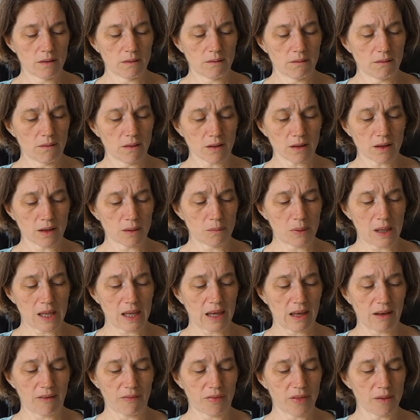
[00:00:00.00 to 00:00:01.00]
What can we
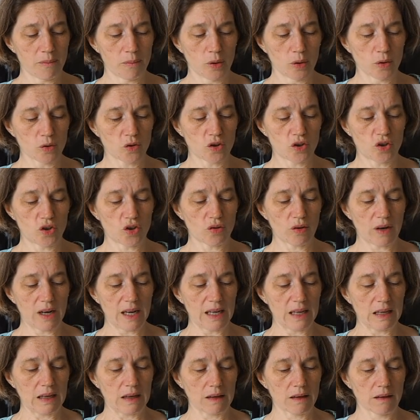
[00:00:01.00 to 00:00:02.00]
give them all to
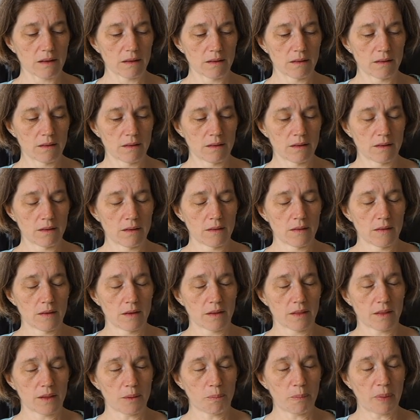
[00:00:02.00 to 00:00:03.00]
drink?
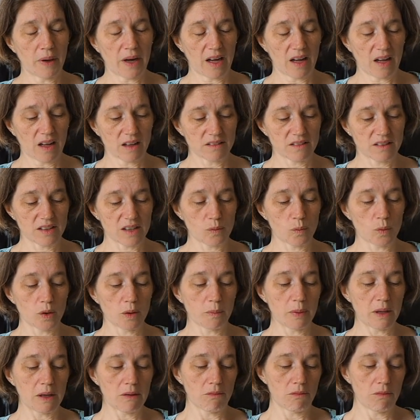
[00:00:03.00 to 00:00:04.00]
The party will
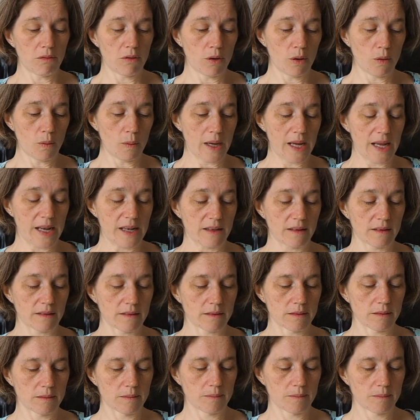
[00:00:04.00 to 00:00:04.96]
be ruined."